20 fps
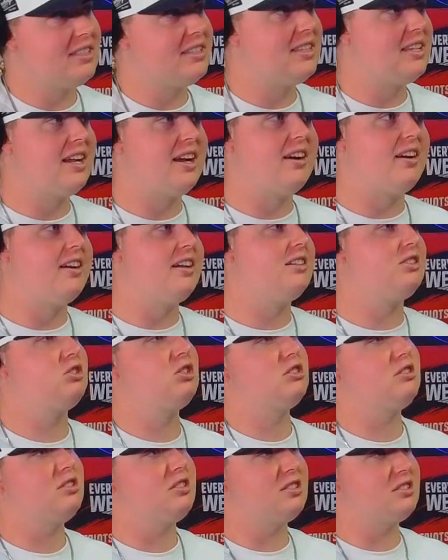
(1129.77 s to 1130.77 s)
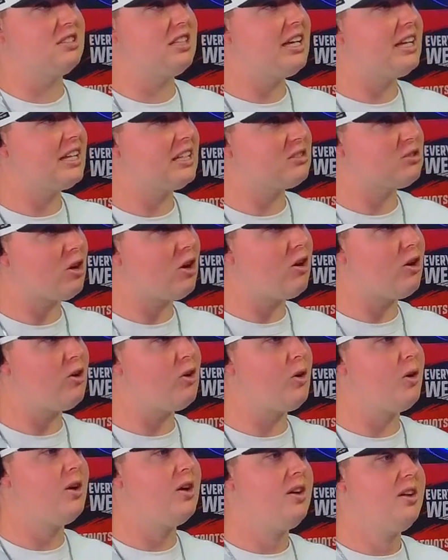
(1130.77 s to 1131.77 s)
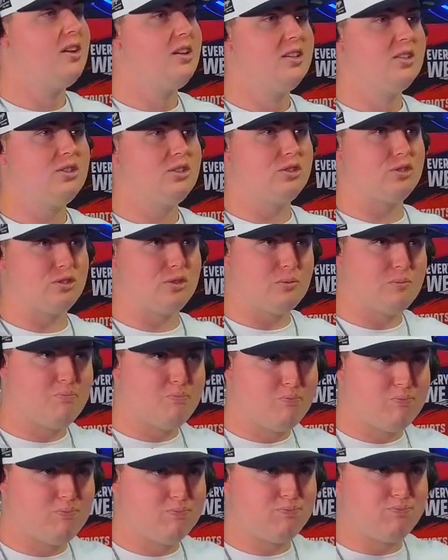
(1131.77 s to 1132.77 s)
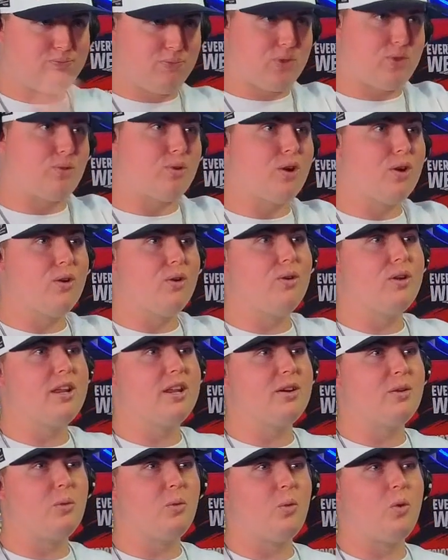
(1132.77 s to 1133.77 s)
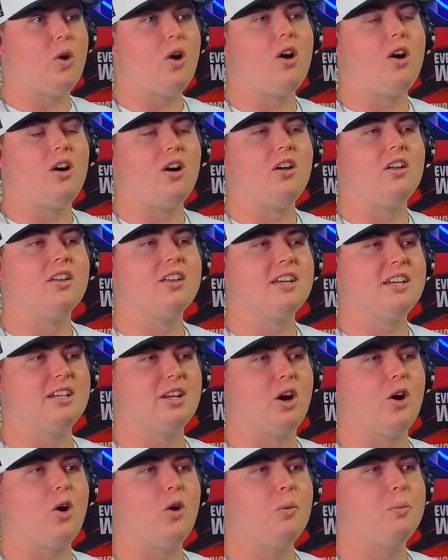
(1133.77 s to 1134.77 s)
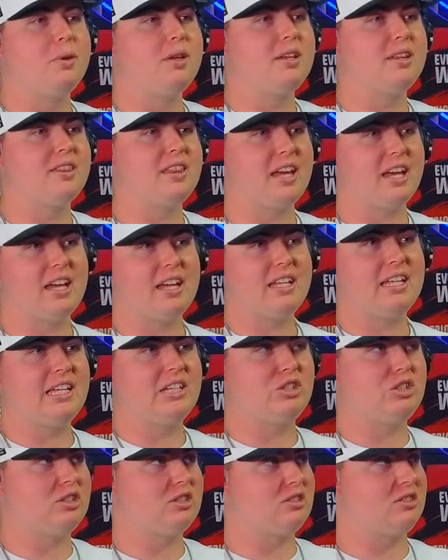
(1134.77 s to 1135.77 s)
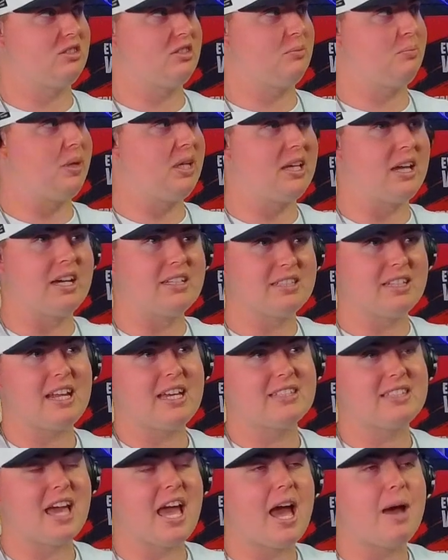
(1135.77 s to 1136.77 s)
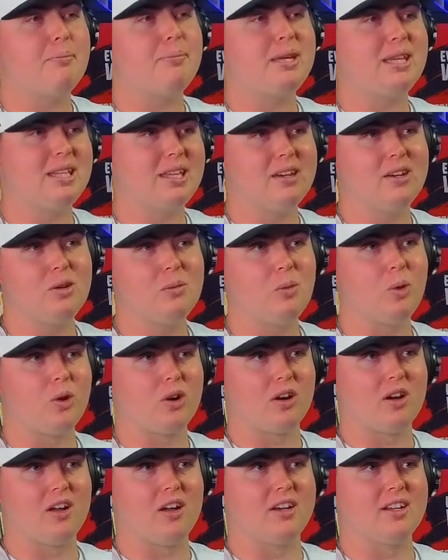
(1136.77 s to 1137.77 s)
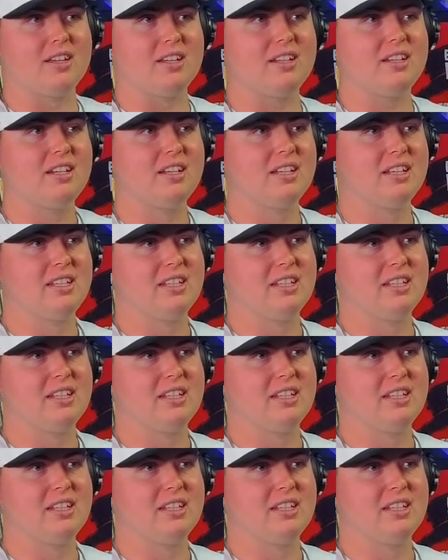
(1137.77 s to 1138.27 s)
in there. It just looks like it's all just thrown at a wall and hoping that it just because it has Happy Gilmore on it.